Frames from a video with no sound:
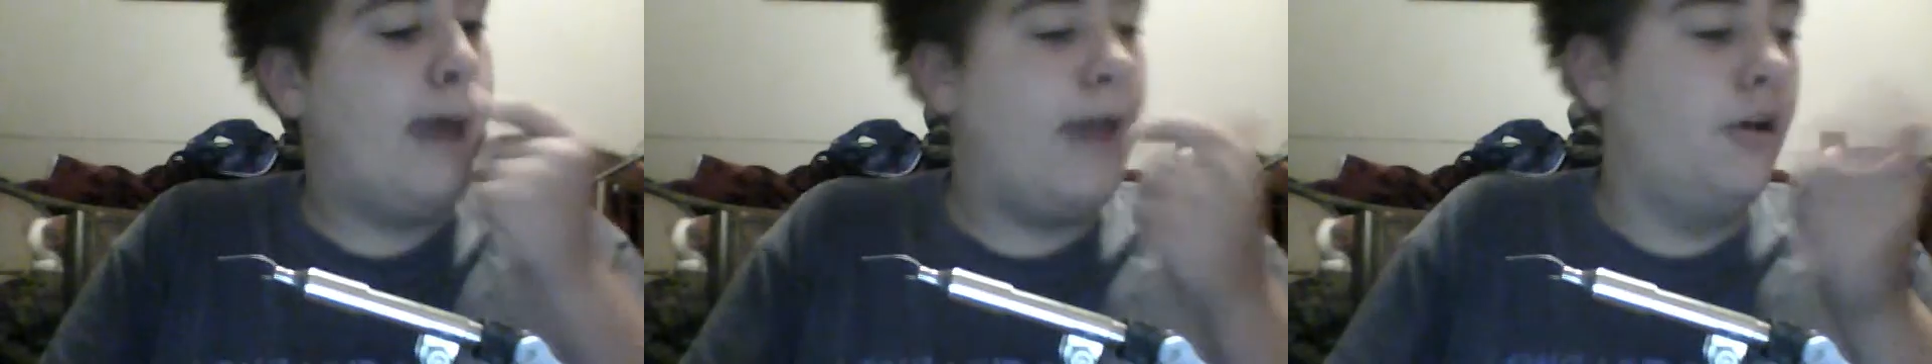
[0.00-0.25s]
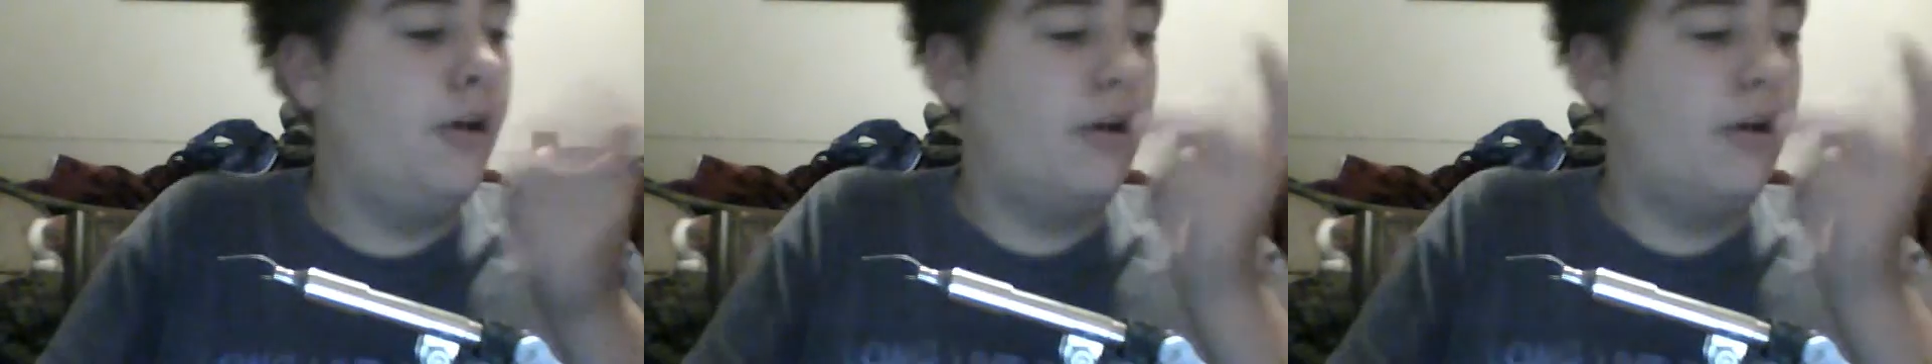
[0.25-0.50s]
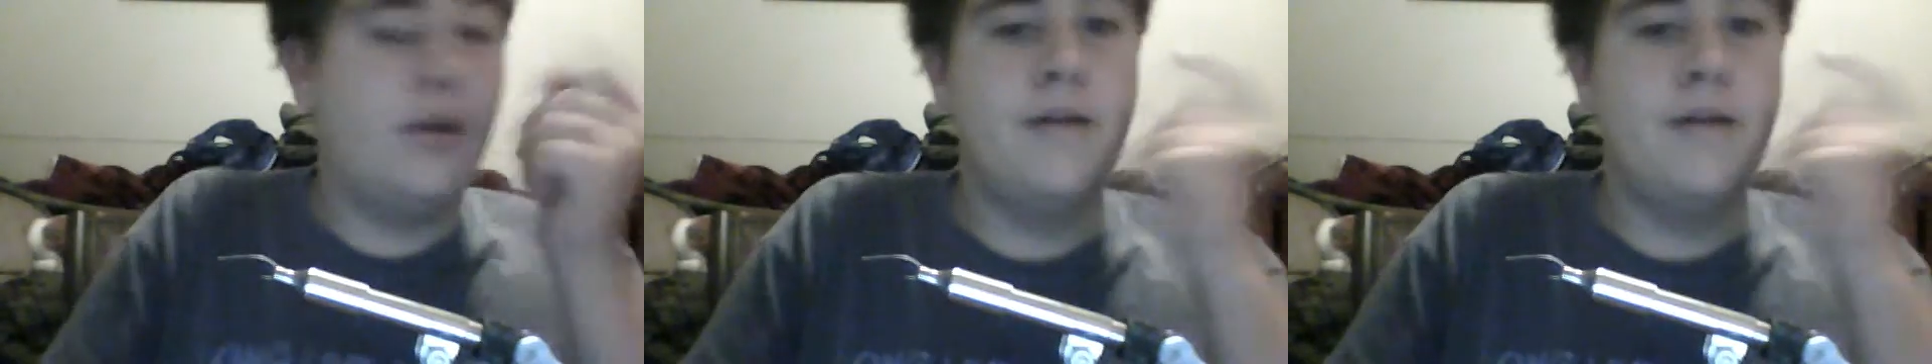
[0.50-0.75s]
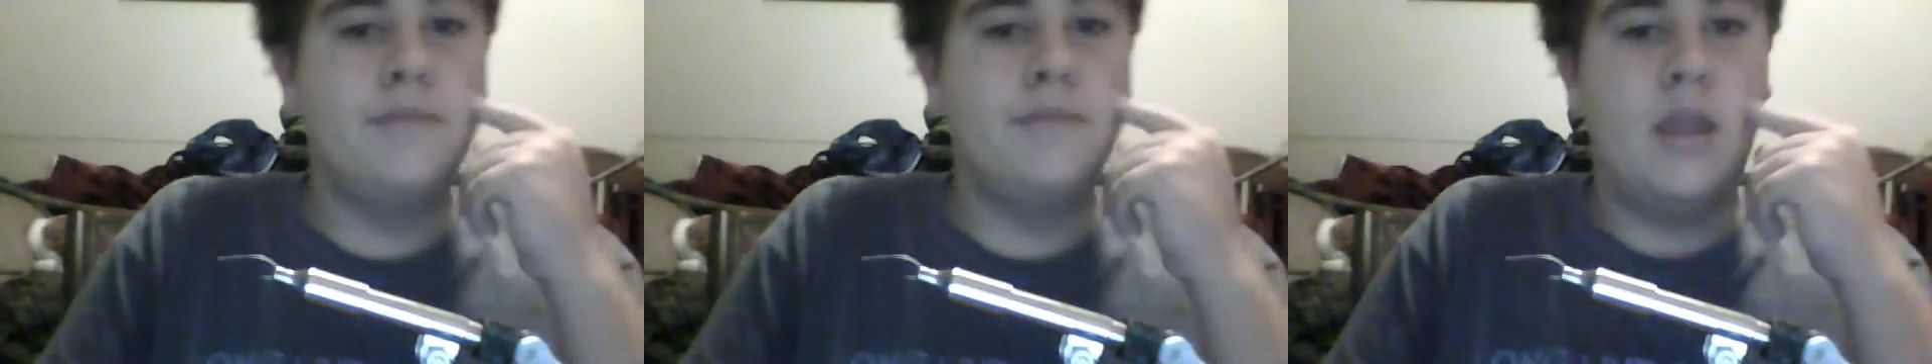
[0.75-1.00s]
hook.
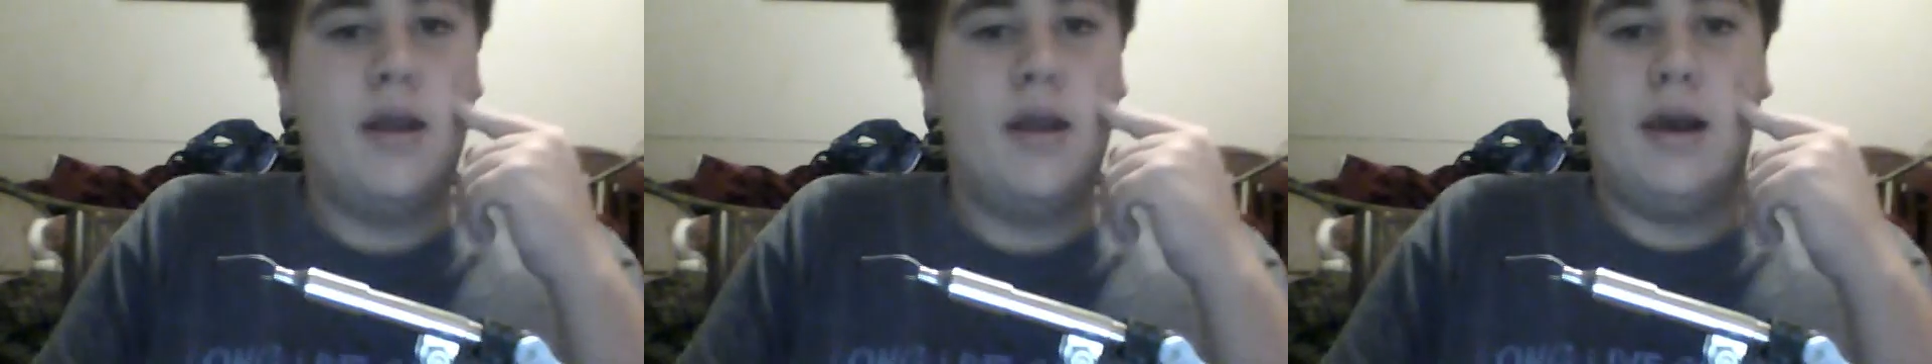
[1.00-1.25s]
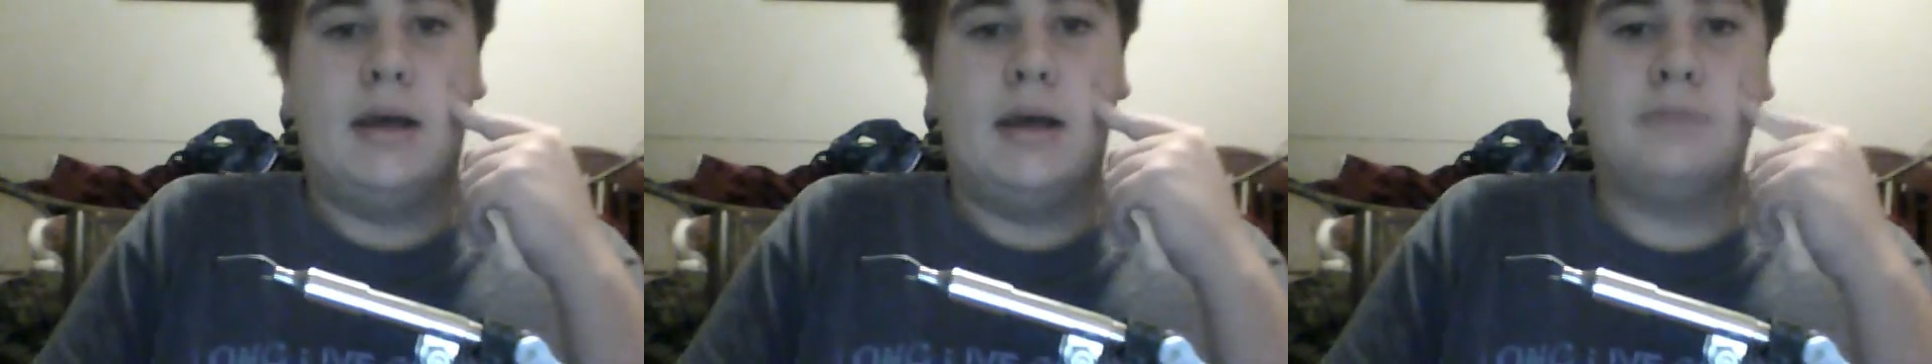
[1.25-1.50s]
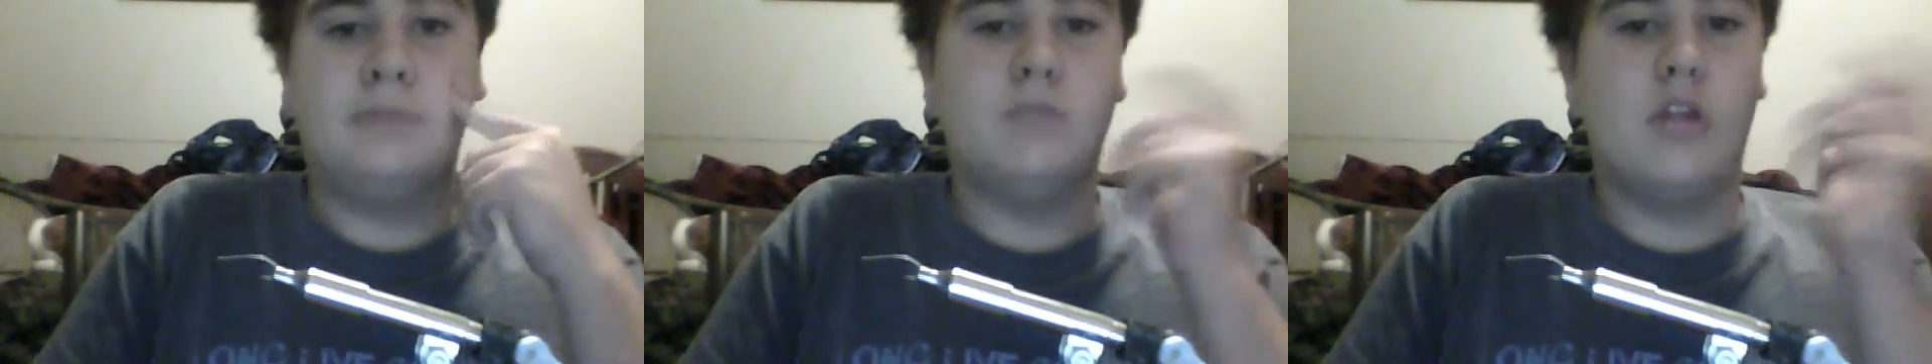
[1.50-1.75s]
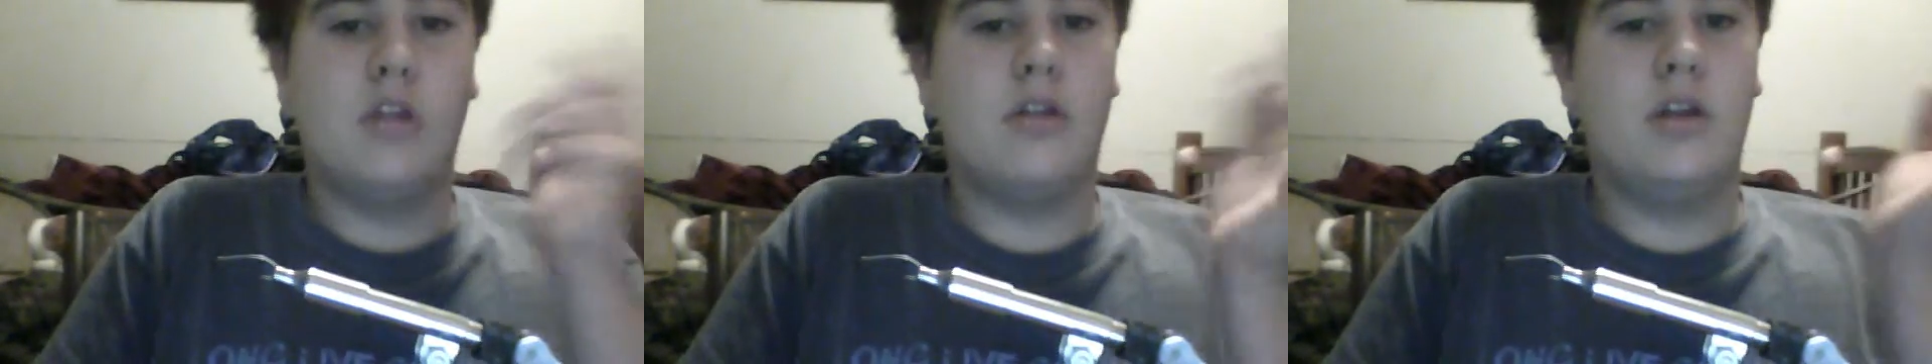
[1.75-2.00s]

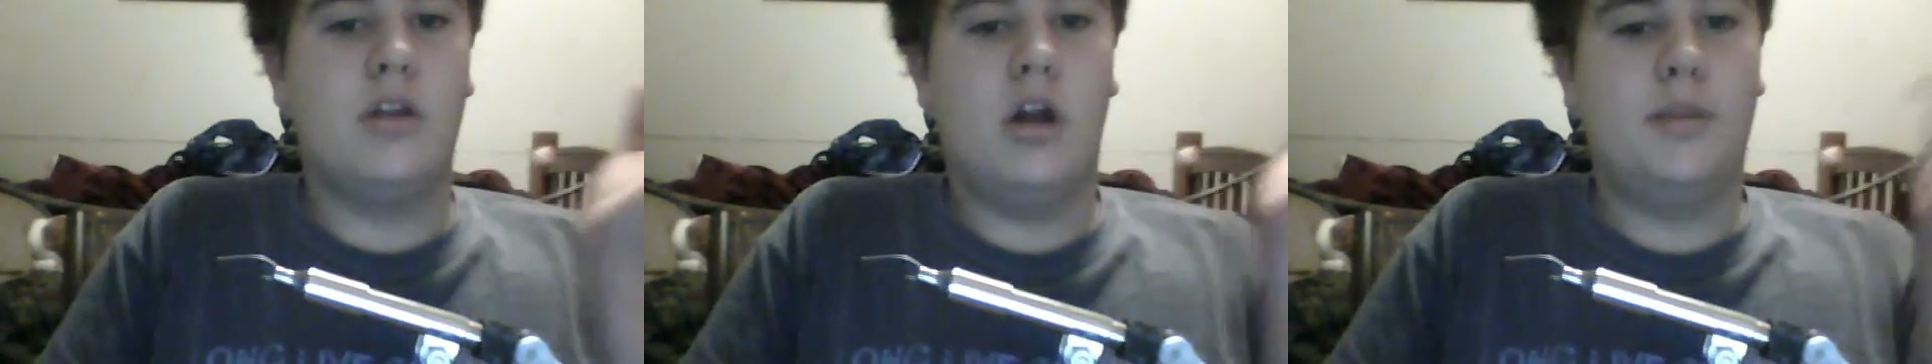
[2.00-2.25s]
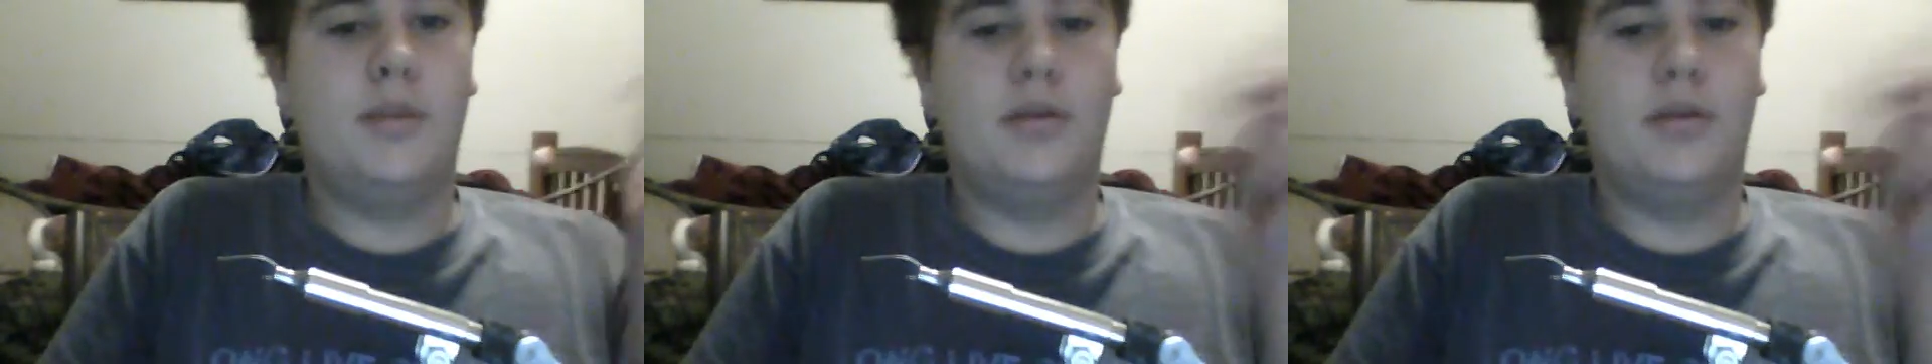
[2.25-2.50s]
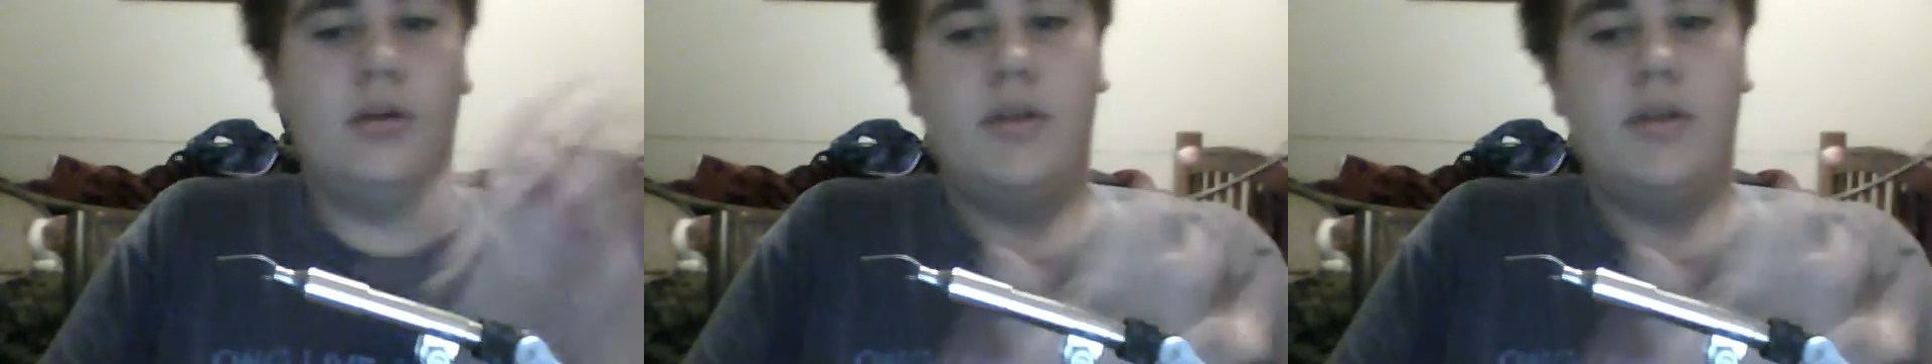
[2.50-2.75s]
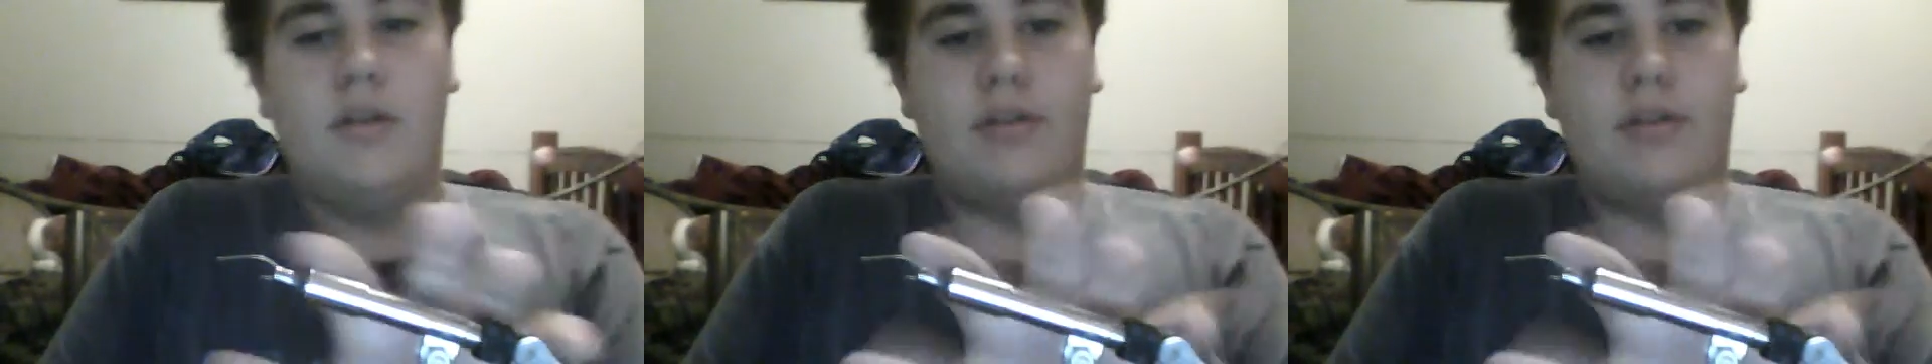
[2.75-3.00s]
It's just an octopus hook
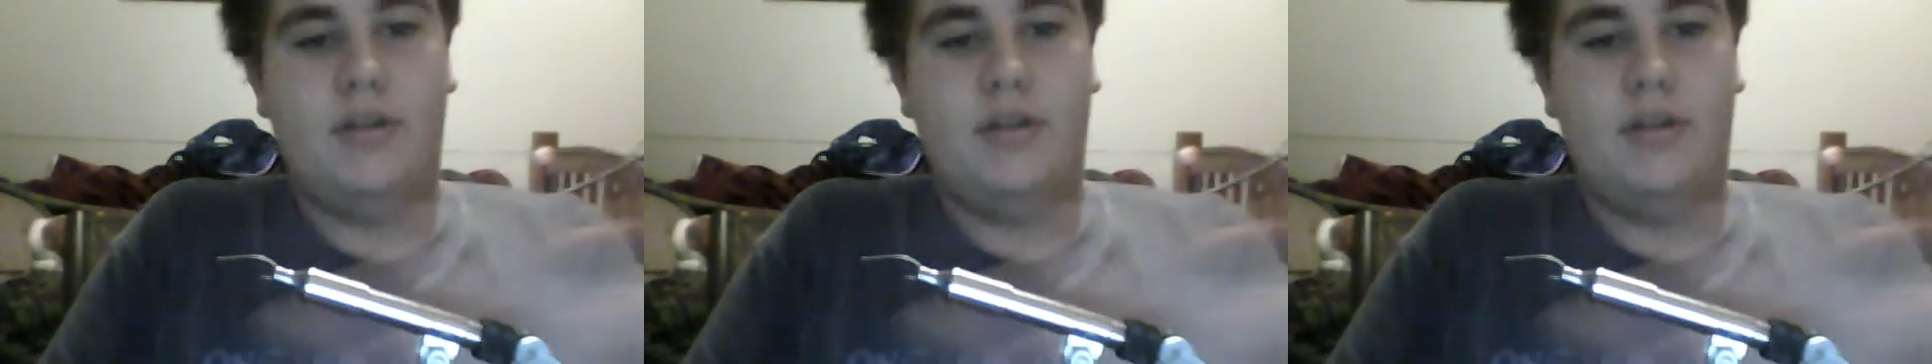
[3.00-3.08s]
that